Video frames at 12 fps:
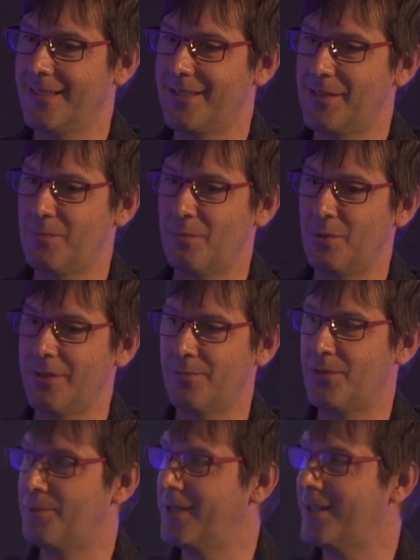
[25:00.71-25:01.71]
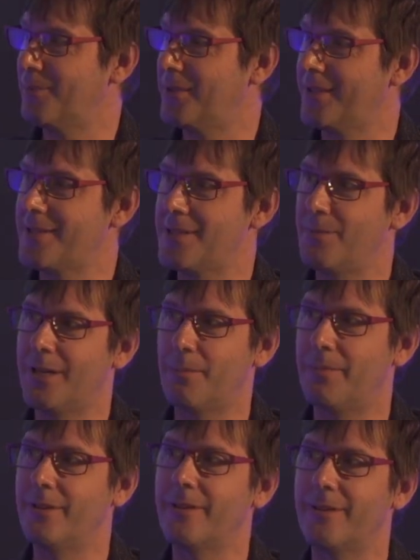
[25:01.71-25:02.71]
It's a point of debate because it's about $1
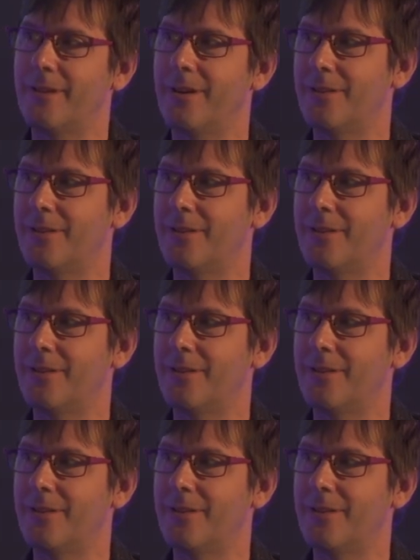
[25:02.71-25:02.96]
billion.